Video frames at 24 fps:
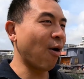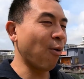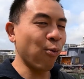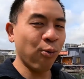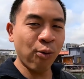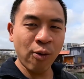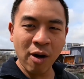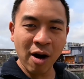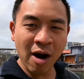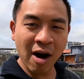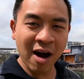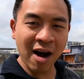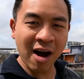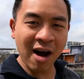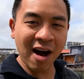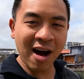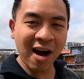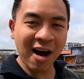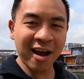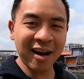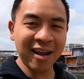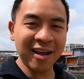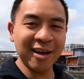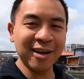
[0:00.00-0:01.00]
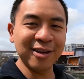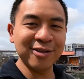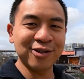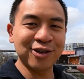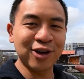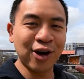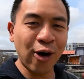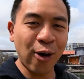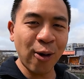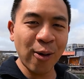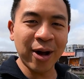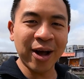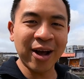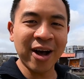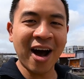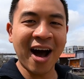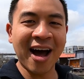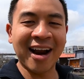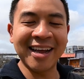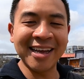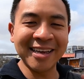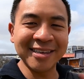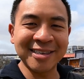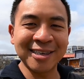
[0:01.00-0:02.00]
what is going
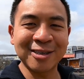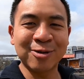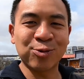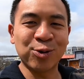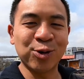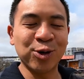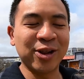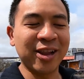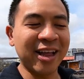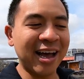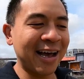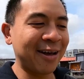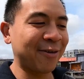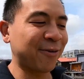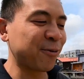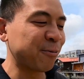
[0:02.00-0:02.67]
on? Is this real life?